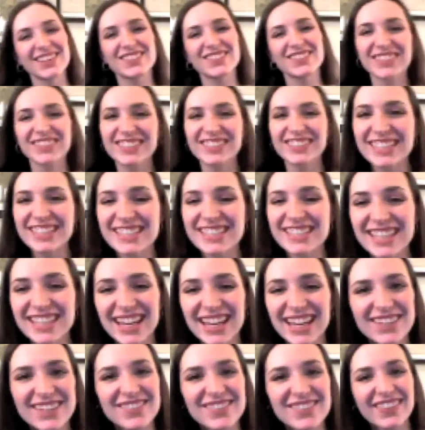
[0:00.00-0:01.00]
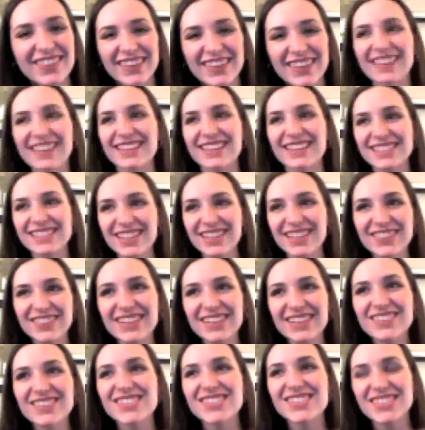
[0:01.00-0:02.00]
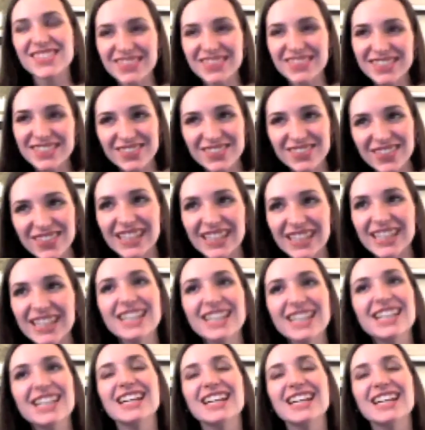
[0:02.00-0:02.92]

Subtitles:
really excited about that. That's coming up soon as well.